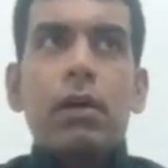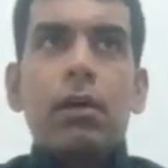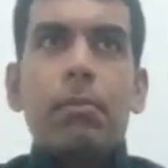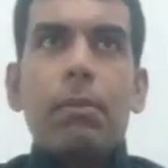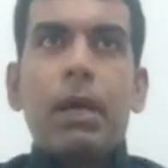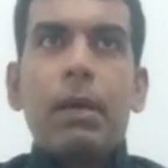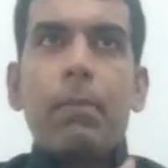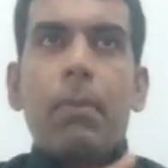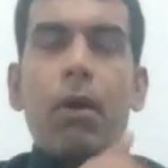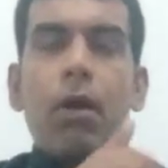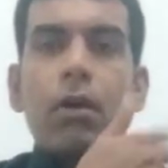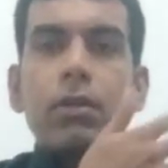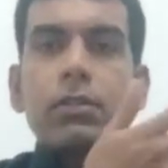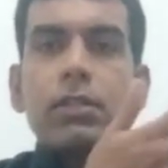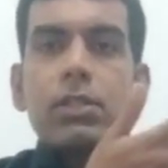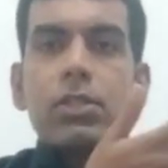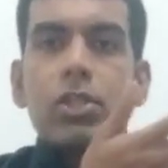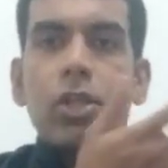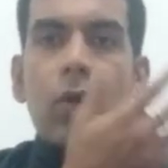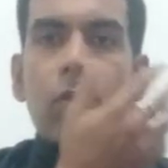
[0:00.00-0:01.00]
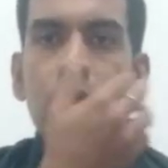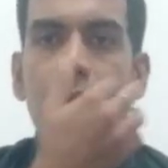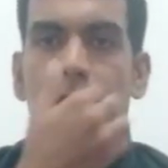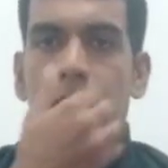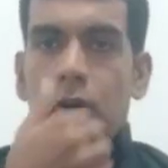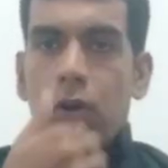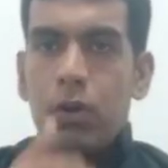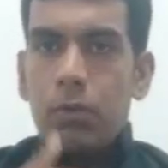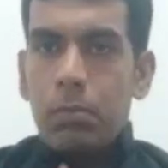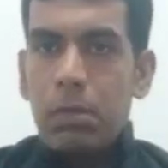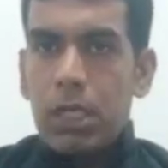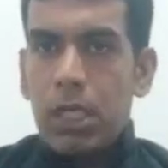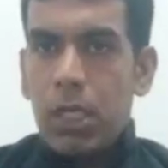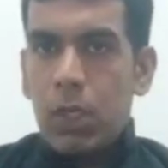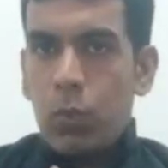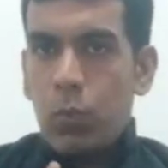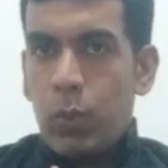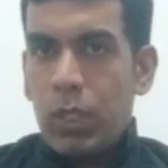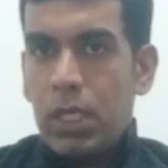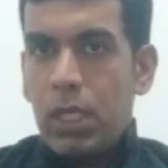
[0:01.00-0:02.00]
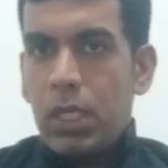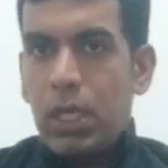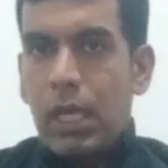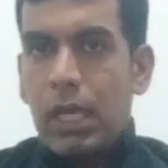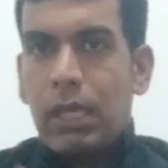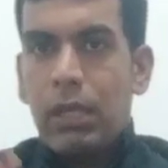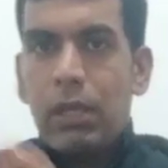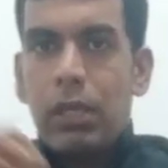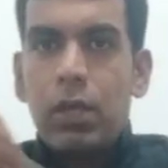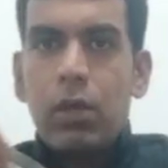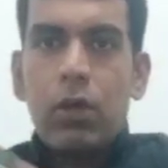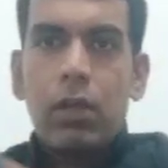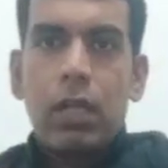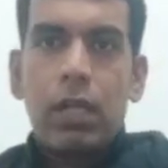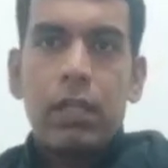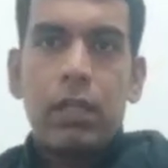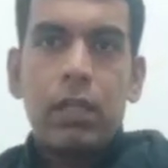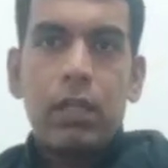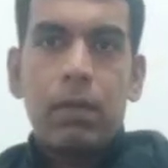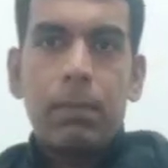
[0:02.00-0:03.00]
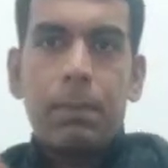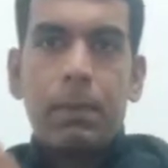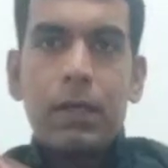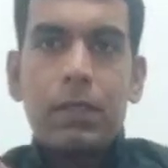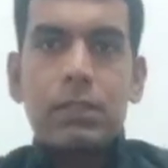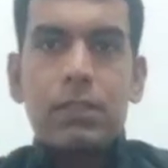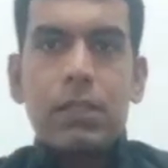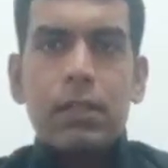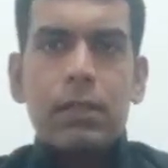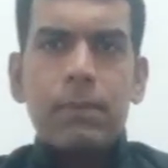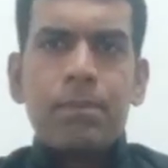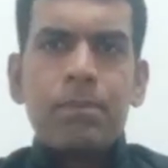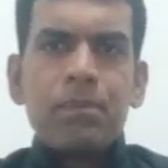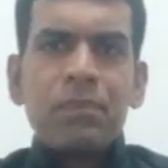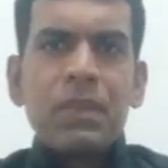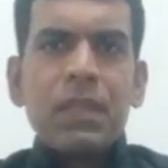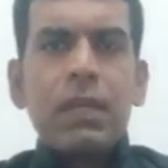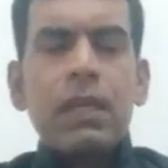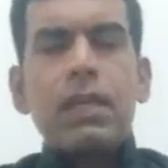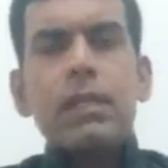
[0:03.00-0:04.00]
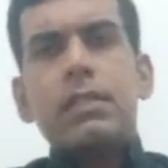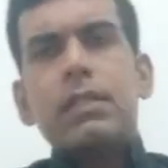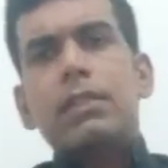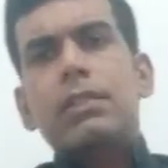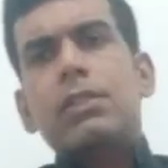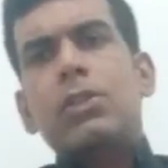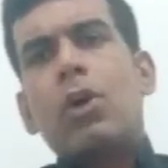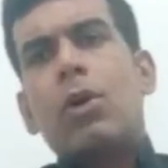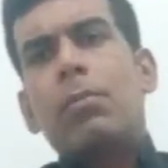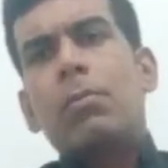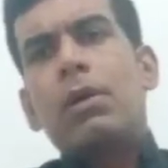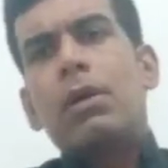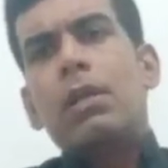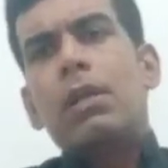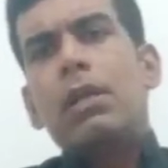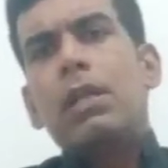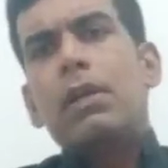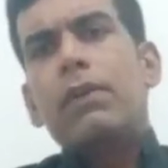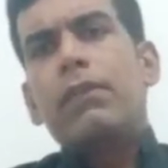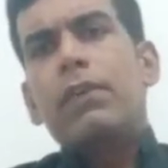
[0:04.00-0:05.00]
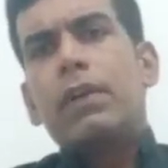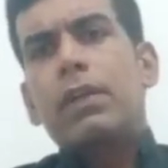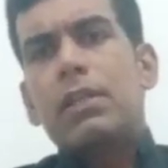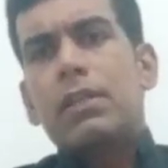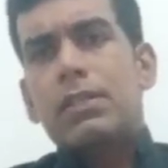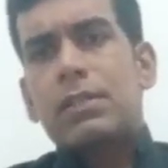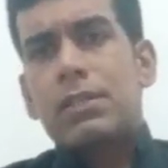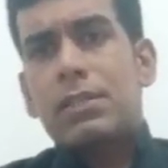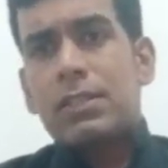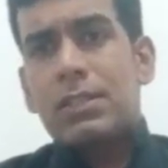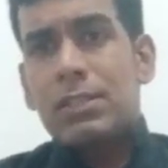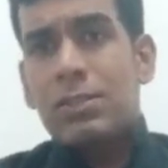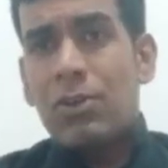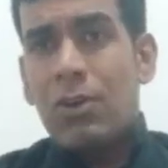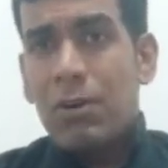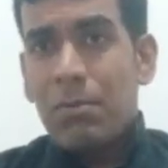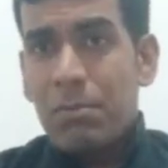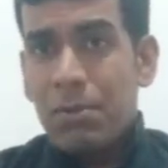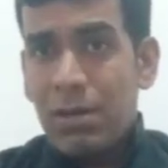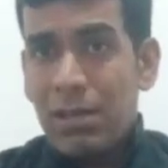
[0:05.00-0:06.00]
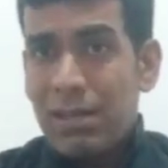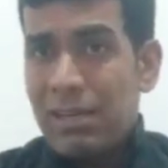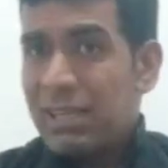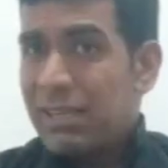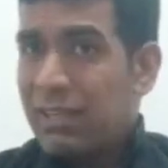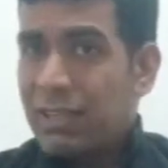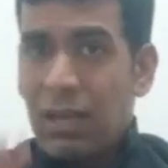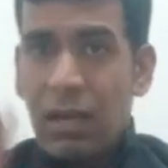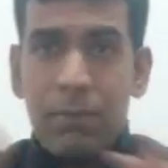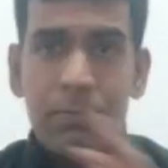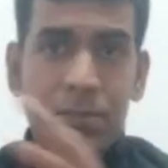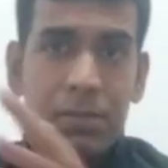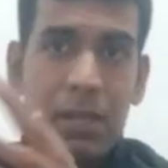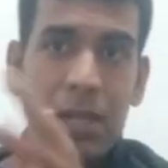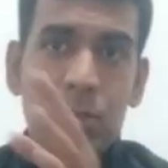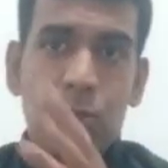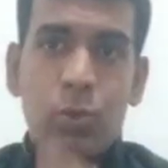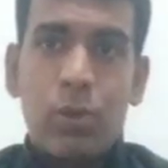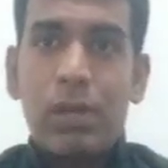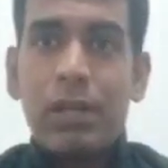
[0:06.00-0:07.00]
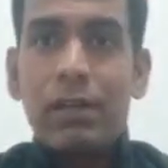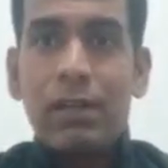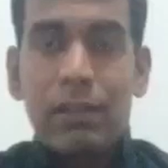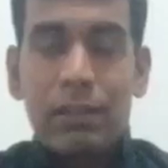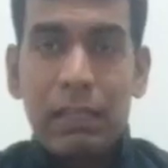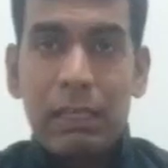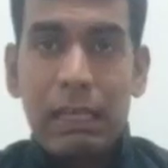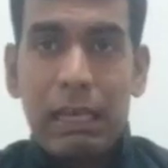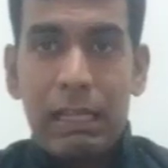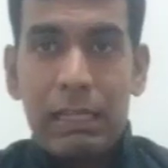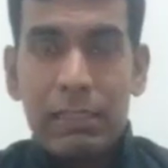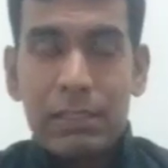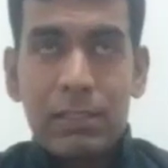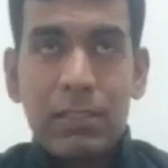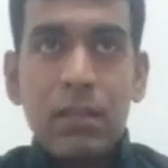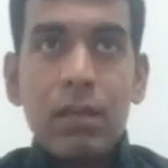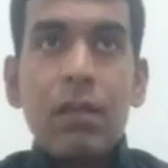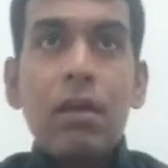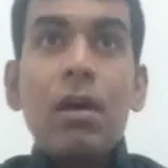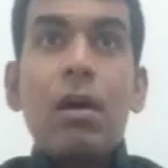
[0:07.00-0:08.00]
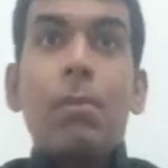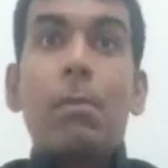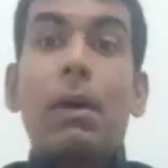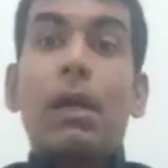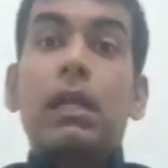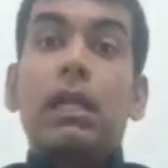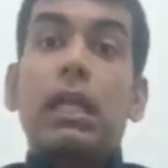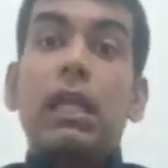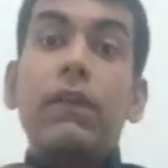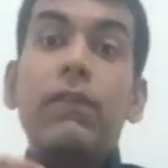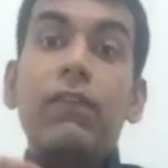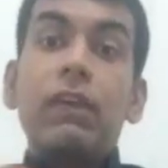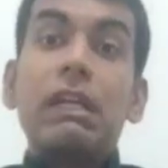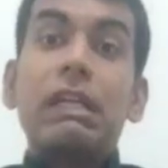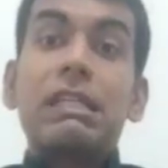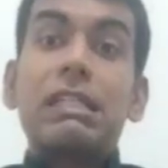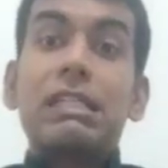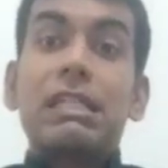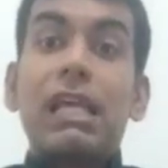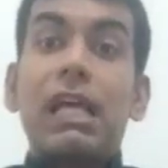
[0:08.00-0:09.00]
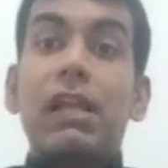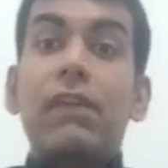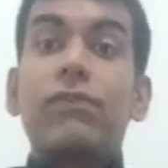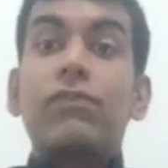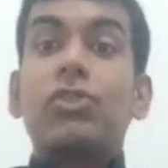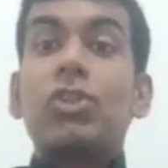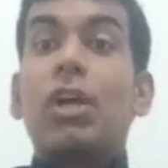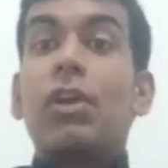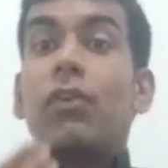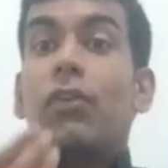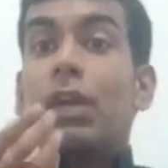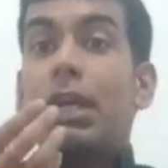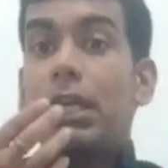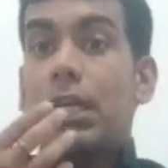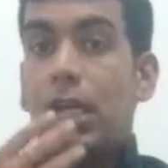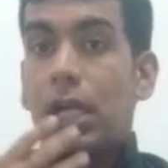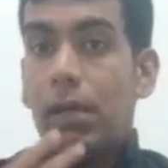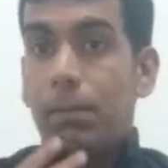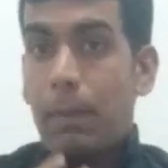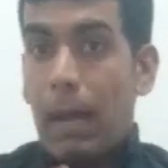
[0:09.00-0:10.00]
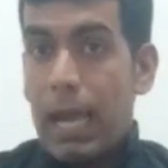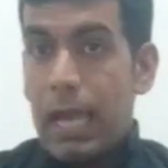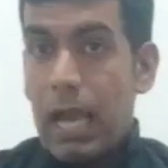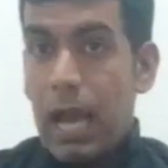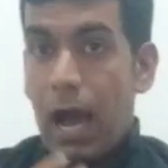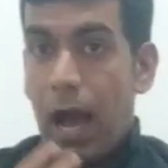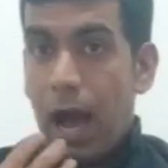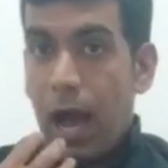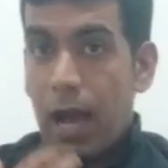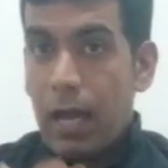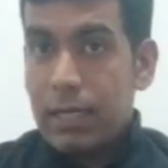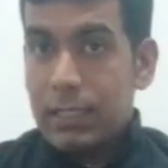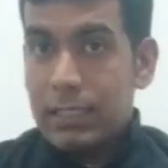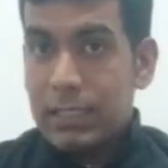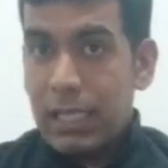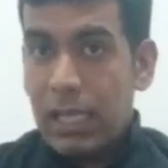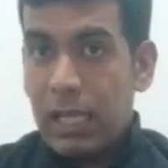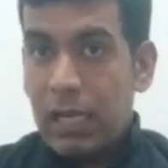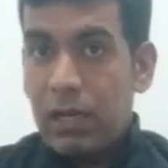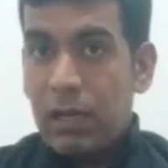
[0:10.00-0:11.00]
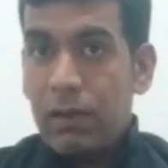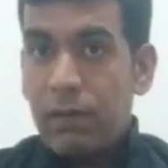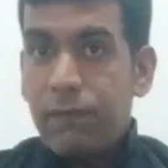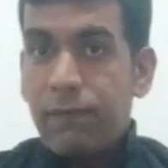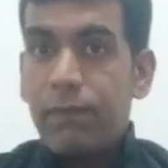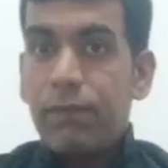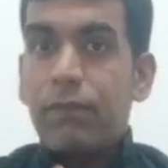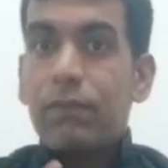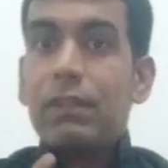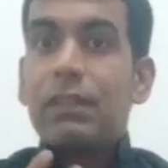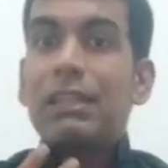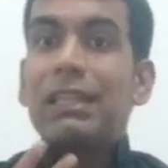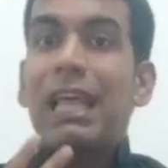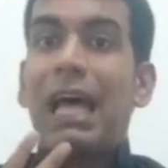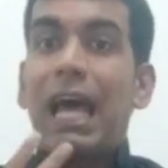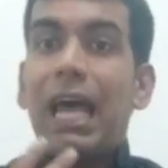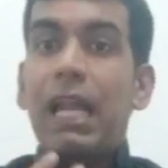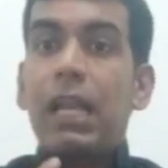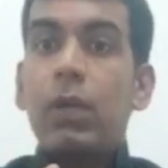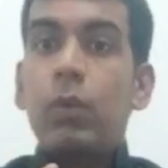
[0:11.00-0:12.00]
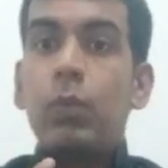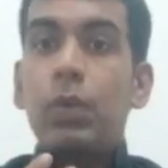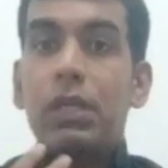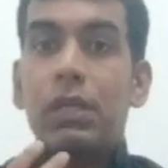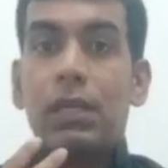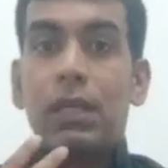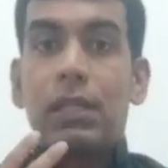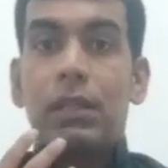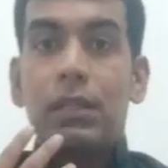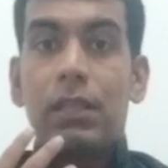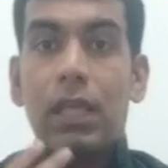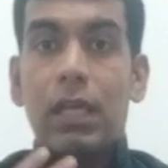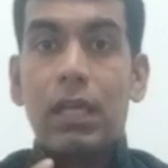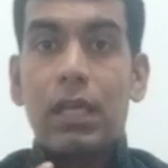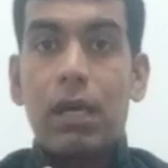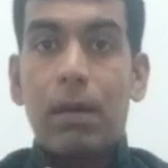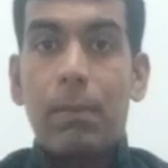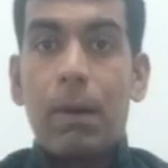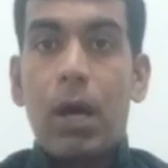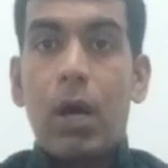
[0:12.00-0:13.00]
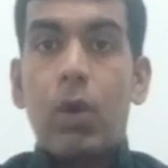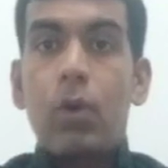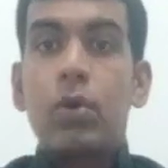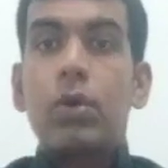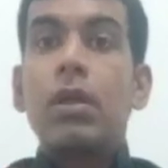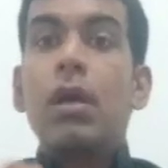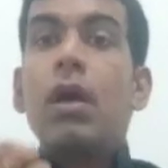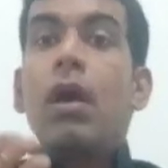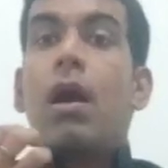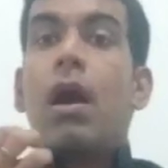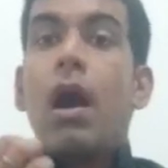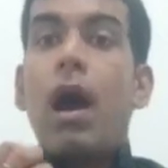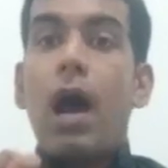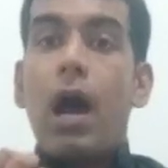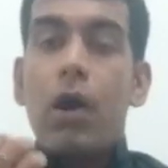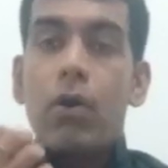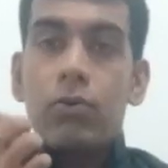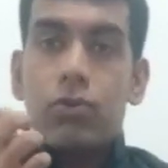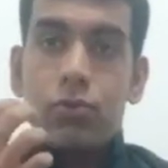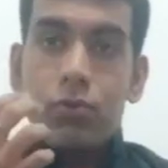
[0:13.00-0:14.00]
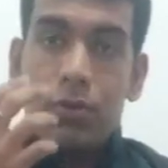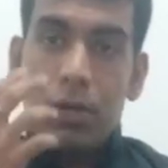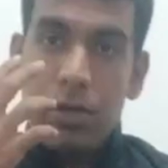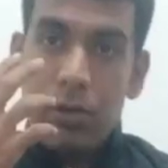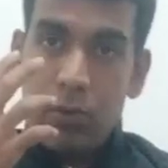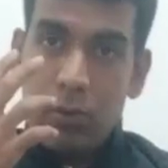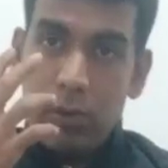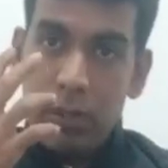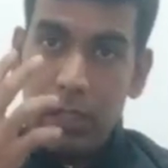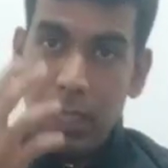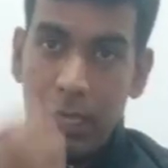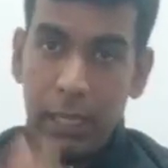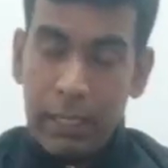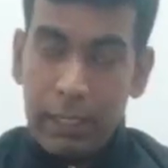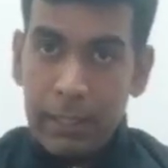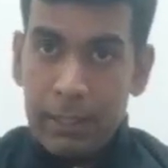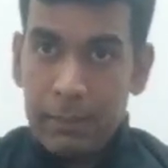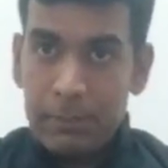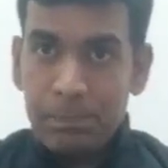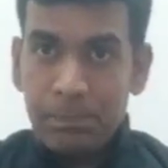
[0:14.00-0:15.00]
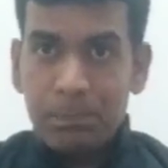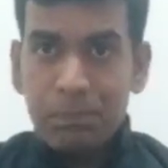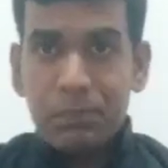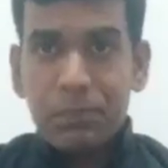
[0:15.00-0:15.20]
My boss is shouting on me, we angry on another person. Is it normal? If it is normal, it comes naturally, nothing else. But if it's self-generated by ourselves, then we can think about how to control the anger.